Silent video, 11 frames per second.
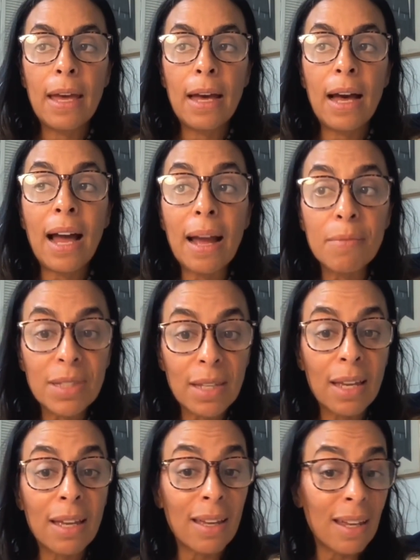I'm
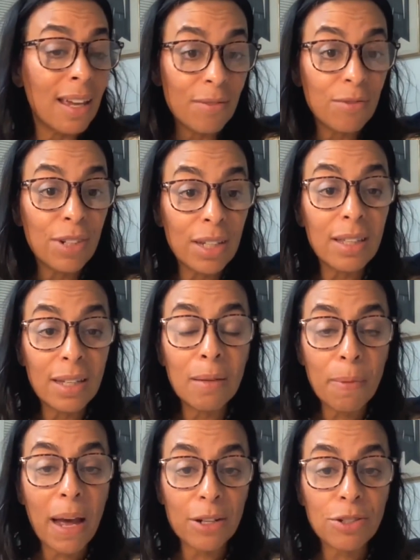seeing it really
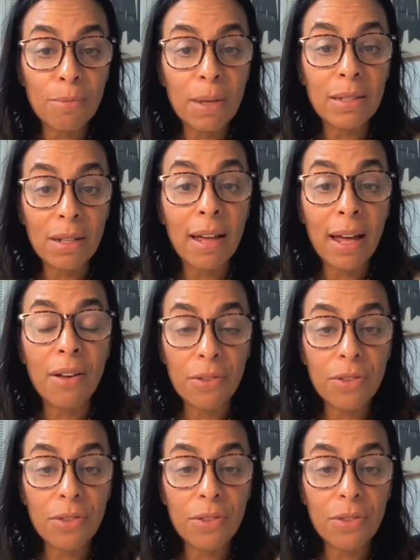impact her mental health.